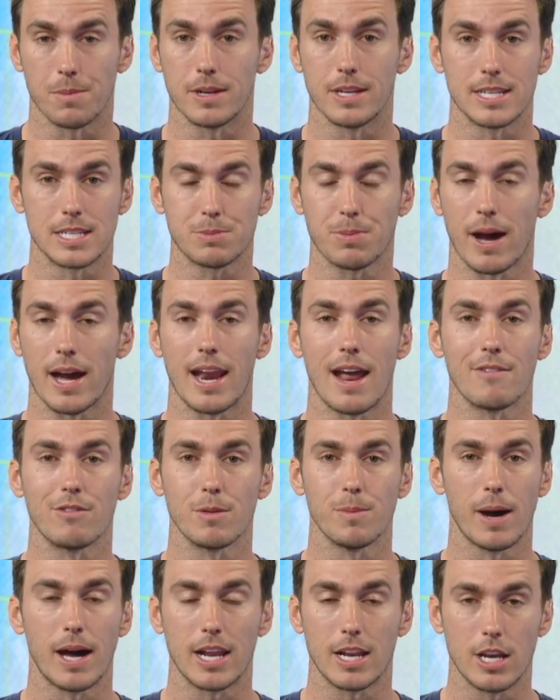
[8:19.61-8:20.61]
And despite
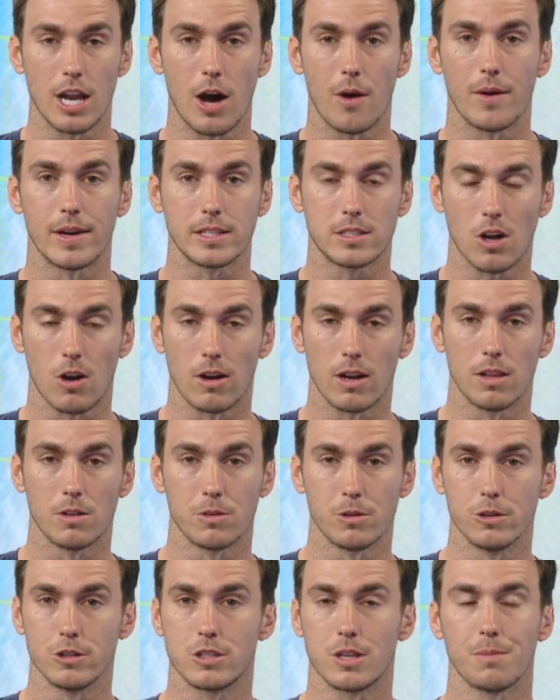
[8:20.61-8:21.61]
everybody knowing Tony La
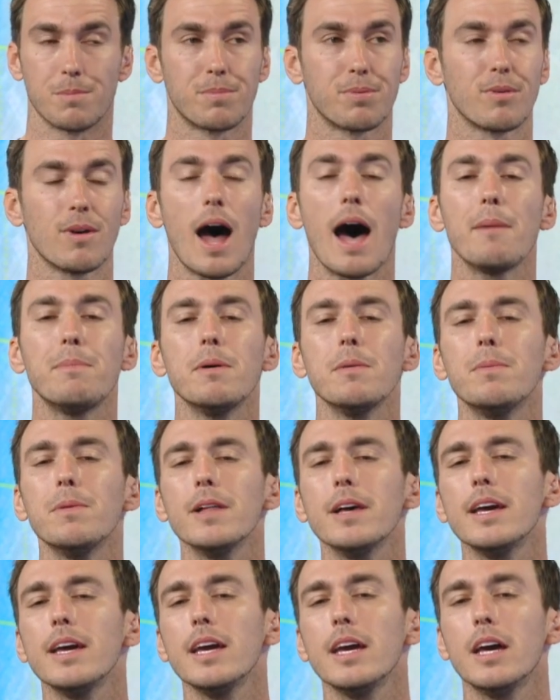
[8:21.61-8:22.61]
Russa
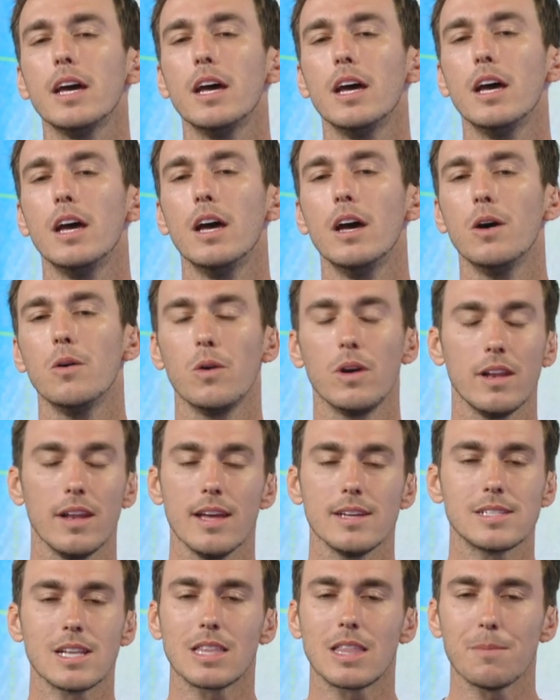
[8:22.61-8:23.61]
probably
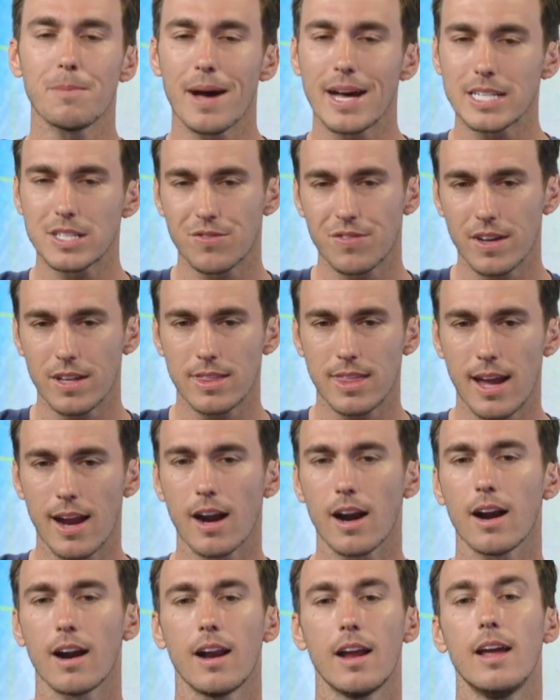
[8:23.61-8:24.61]
isn't the best fit
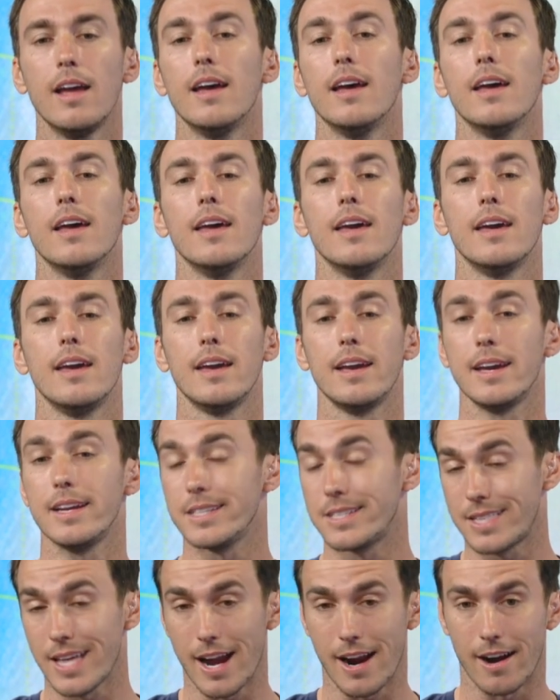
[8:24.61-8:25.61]
there,
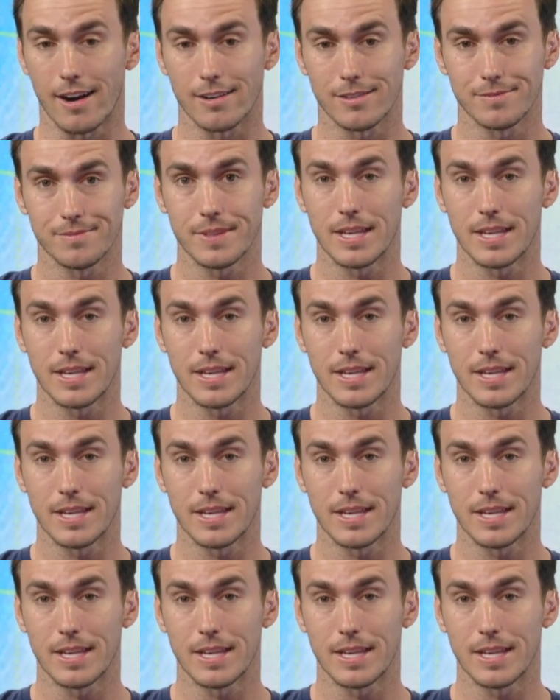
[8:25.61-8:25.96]
he's there.